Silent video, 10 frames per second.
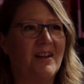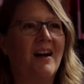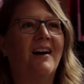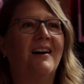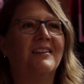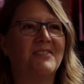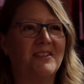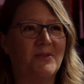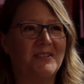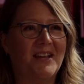Ah, so
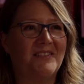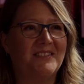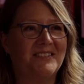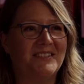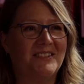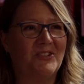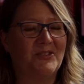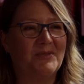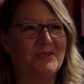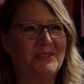that's why Tavis is in the
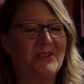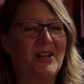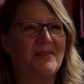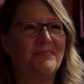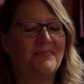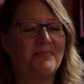group. That's, okay. Yeah,